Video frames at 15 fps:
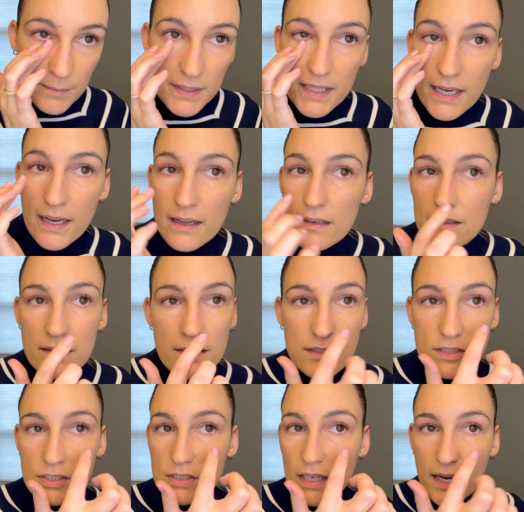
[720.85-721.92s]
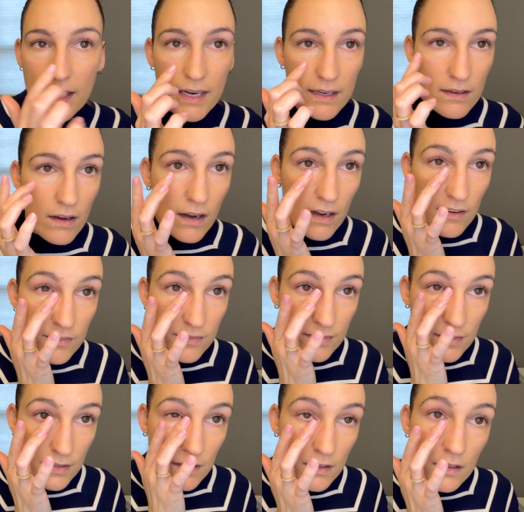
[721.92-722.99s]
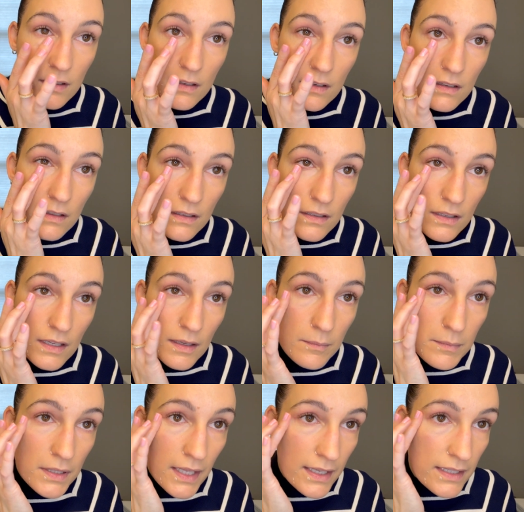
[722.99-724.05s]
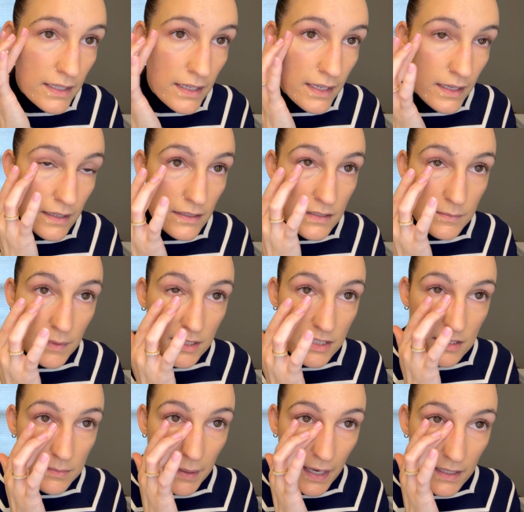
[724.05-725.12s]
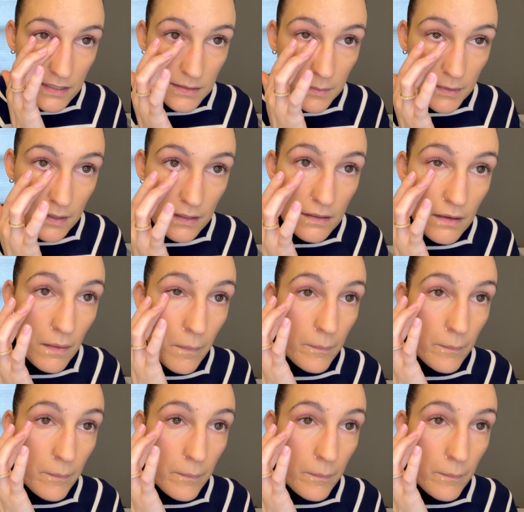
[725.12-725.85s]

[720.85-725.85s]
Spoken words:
of that shine off and blend it in as much as possible.